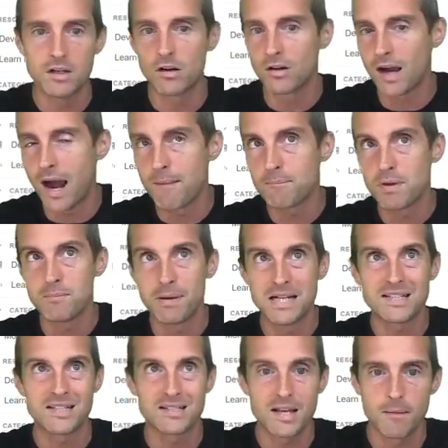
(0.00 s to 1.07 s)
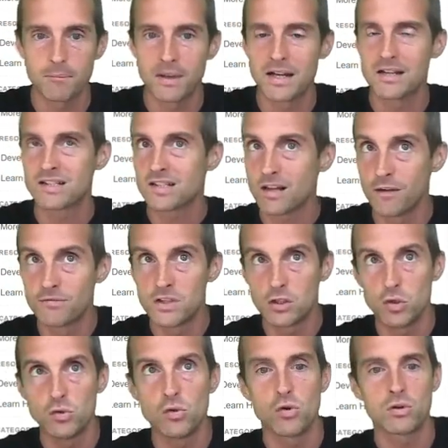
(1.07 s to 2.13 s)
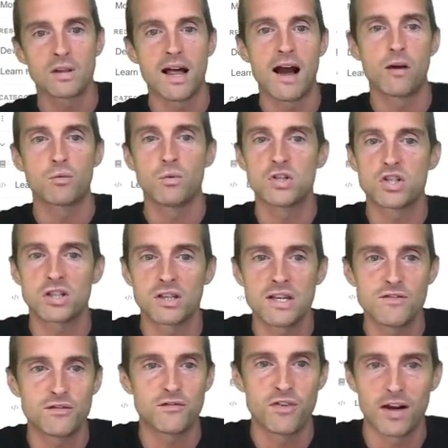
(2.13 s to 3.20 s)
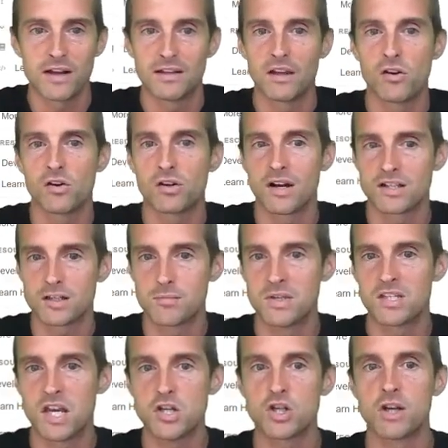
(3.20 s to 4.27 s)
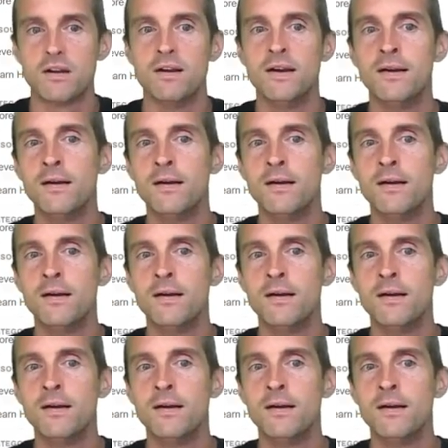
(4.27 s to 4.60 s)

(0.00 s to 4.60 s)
copy and paste the template itself to Google Cloud, which leaves very little customization.